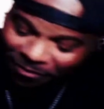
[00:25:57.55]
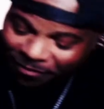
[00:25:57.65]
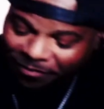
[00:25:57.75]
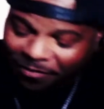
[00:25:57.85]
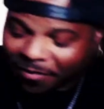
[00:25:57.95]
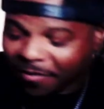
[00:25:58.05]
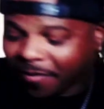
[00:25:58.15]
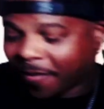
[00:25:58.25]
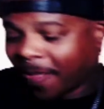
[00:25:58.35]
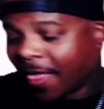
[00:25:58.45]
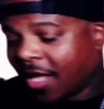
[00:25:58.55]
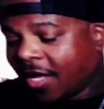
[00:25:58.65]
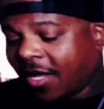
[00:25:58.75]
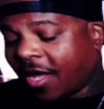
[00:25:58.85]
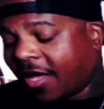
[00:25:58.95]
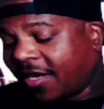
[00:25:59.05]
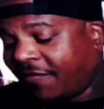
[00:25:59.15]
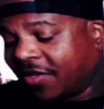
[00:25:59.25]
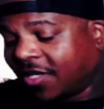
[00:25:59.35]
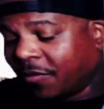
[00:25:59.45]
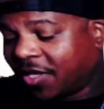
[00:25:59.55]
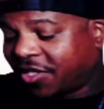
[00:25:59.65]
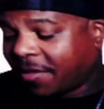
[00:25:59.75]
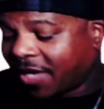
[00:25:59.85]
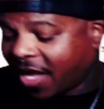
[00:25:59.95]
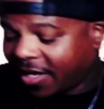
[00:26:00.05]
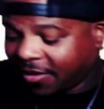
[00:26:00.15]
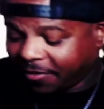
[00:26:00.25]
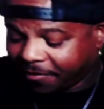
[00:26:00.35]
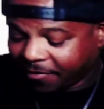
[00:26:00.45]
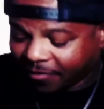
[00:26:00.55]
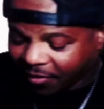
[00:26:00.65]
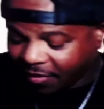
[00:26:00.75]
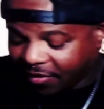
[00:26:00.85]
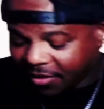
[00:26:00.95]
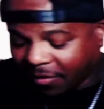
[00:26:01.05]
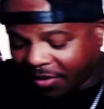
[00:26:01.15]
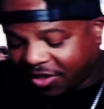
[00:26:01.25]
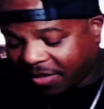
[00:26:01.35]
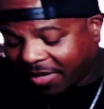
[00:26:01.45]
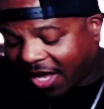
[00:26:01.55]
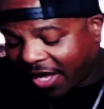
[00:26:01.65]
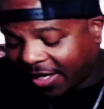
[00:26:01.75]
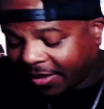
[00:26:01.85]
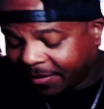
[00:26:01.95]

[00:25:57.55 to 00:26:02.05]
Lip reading: And if you're dealing with a Gemini,